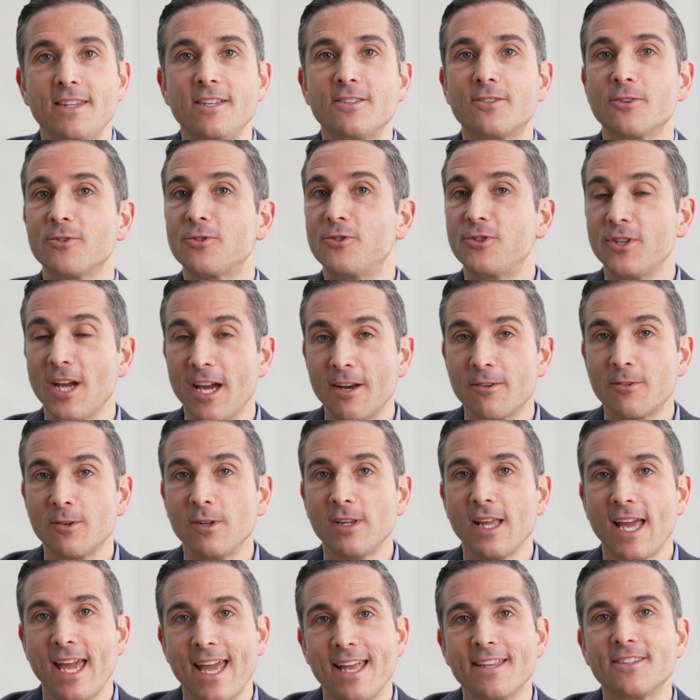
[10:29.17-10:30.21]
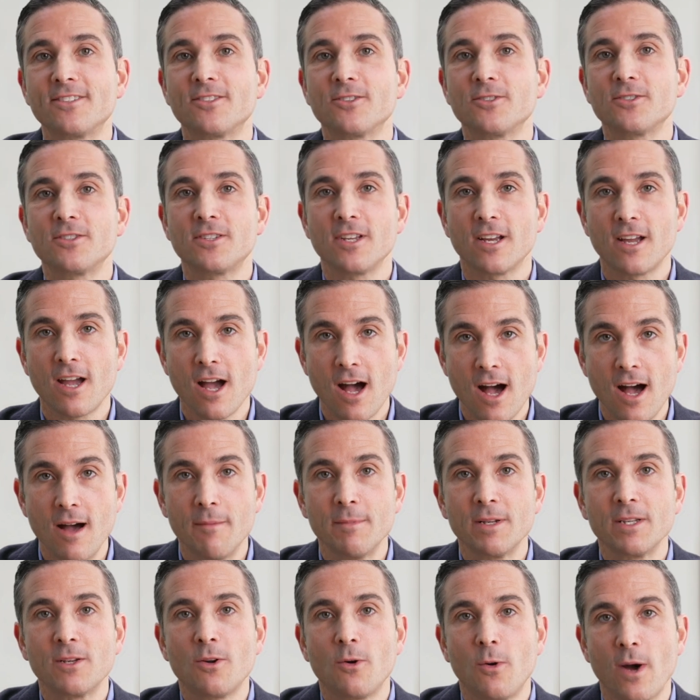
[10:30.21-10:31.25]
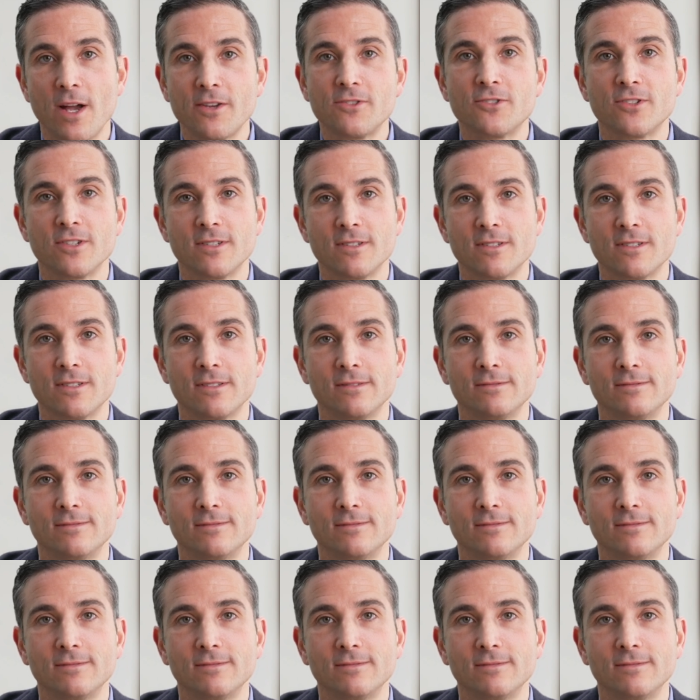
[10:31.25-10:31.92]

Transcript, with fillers: these are general answers to common questions.